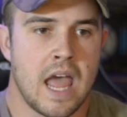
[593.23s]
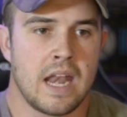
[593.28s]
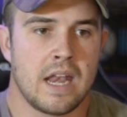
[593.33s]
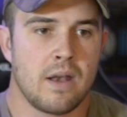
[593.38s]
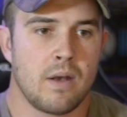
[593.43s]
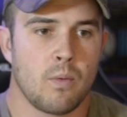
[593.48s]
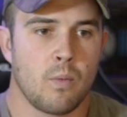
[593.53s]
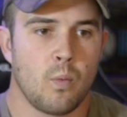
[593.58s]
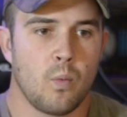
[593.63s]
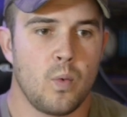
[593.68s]

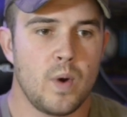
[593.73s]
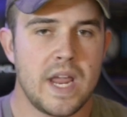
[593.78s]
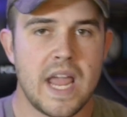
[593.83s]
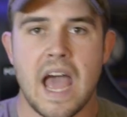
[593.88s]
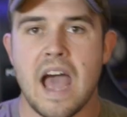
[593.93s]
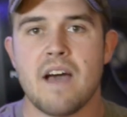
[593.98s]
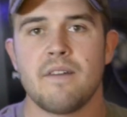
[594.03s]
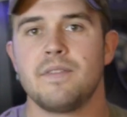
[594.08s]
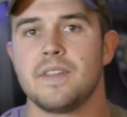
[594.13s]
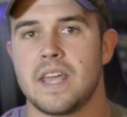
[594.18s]
And
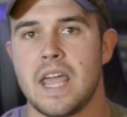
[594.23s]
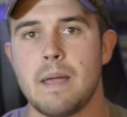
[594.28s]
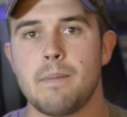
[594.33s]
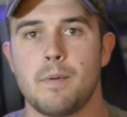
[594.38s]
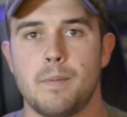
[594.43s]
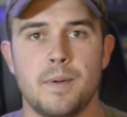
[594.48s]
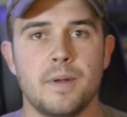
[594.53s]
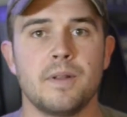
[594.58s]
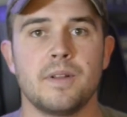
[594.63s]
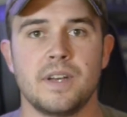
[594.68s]
we have the
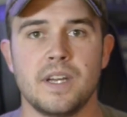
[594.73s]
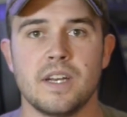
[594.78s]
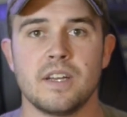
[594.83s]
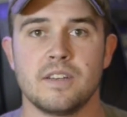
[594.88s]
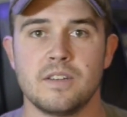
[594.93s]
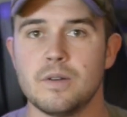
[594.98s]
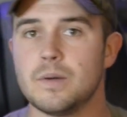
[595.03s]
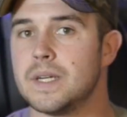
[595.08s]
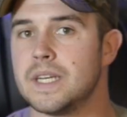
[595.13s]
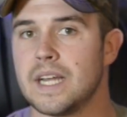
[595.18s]
capability
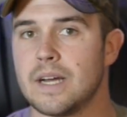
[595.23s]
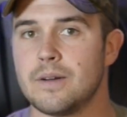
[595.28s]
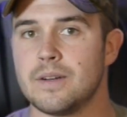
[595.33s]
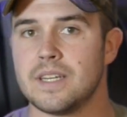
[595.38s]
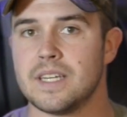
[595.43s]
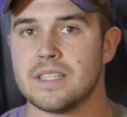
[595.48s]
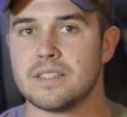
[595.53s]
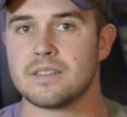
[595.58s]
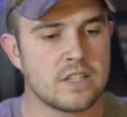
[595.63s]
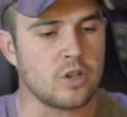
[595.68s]
to do it
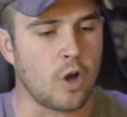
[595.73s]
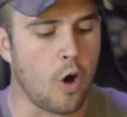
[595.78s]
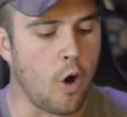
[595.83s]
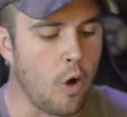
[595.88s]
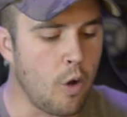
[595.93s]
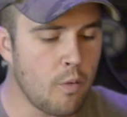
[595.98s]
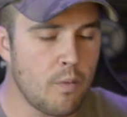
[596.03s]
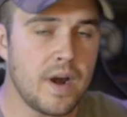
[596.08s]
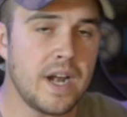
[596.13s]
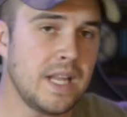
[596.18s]
nowadays. It's
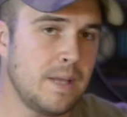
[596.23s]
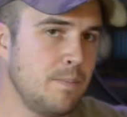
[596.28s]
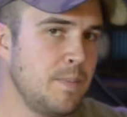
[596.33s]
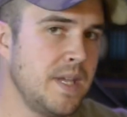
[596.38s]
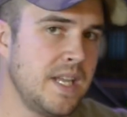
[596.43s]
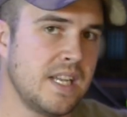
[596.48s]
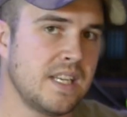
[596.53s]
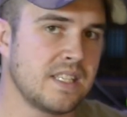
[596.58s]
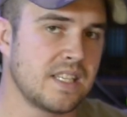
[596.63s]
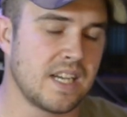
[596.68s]
already
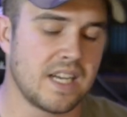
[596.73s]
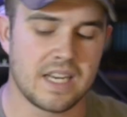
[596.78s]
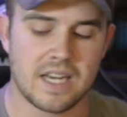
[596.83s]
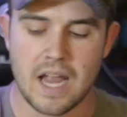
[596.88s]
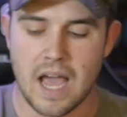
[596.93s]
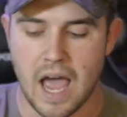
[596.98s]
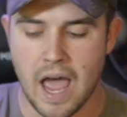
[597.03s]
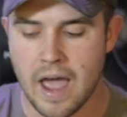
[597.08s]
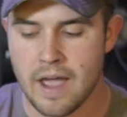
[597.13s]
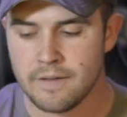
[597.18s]
being
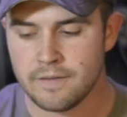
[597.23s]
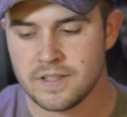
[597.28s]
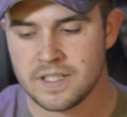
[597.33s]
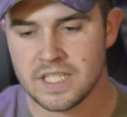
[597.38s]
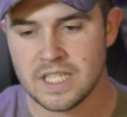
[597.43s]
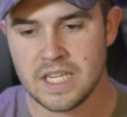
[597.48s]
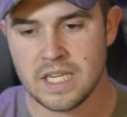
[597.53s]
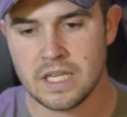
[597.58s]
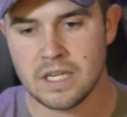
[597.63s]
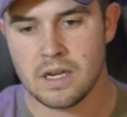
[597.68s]
done. I've
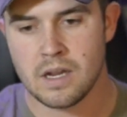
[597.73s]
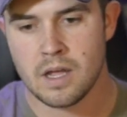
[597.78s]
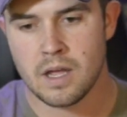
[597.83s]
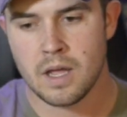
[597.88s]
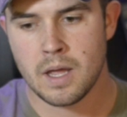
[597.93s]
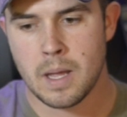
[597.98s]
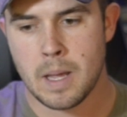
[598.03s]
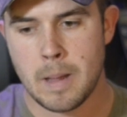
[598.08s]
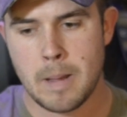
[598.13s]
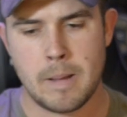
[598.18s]
seen
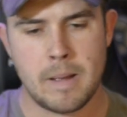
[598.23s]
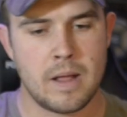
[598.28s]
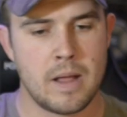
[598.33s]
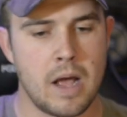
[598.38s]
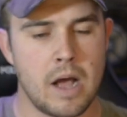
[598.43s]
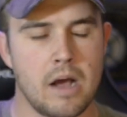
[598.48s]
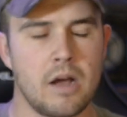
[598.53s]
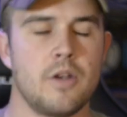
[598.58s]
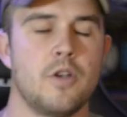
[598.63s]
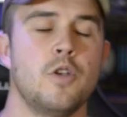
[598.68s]

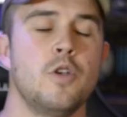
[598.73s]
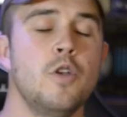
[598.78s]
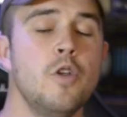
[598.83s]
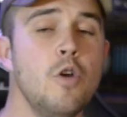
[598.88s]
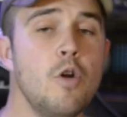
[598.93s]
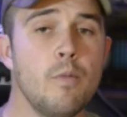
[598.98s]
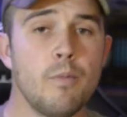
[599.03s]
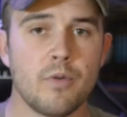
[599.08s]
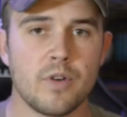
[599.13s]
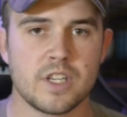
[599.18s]

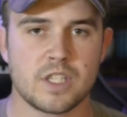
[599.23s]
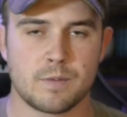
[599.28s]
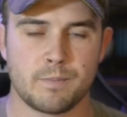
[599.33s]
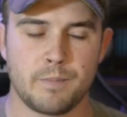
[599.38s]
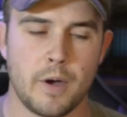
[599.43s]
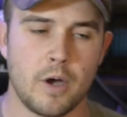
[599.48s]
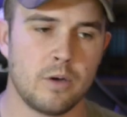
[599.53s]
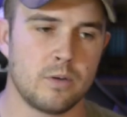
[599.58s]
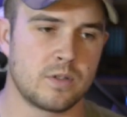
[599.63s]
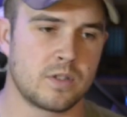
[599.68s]
numerous
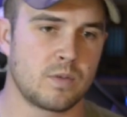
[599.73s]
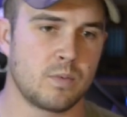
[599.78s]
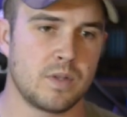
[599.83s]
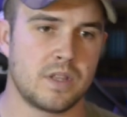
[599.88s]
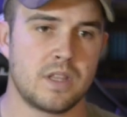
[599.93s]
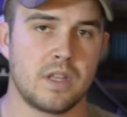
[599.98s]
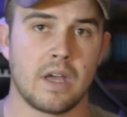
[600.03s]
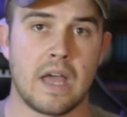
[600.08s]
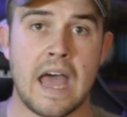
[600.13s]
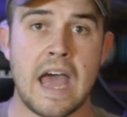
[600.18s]
posts
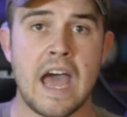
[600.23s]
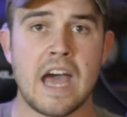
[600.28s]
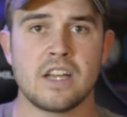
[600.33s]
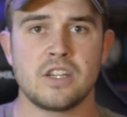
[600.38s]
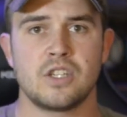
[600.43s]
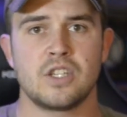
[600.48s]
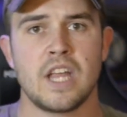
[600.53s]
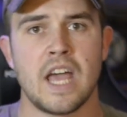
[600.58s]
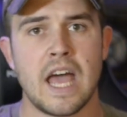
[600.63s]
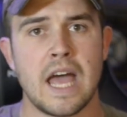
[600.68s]
with the
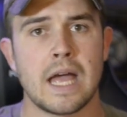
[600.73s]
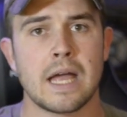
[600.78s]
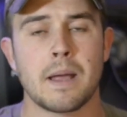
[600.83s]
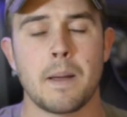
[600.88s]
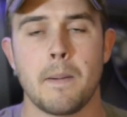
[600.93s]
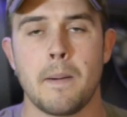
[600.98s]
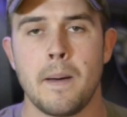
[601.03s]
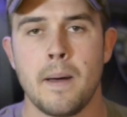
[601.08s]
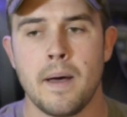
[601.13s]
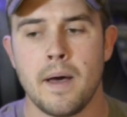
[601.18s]

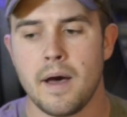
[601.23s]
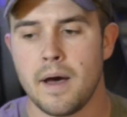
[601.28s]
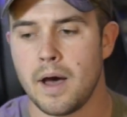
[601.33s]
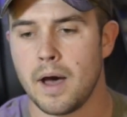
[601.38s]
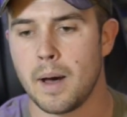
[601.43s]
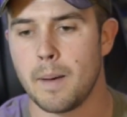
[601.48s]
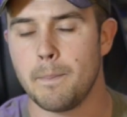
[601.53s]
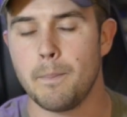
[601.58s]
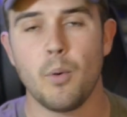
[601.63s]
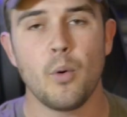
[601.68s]
hashtag
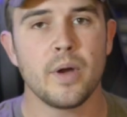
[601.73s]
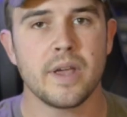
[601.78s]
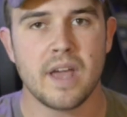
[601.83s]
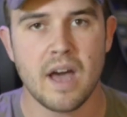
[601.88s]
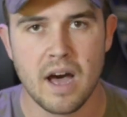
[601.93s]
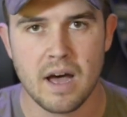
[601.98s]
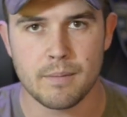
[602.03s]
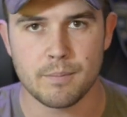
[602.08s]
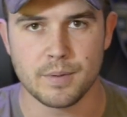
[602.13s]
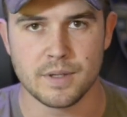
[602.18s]

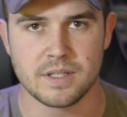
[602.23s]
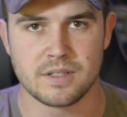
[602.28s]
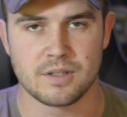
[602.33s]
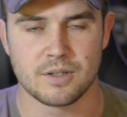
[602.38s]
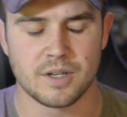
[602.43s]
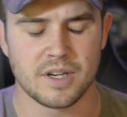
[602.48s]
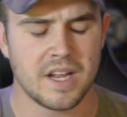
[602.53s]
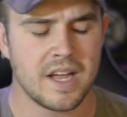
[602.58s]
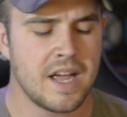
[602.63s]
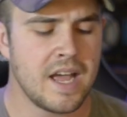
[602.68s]
boycott
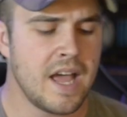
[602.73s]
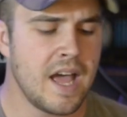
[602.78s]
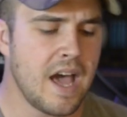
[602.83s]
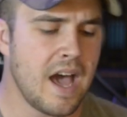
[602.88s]
Blizzard.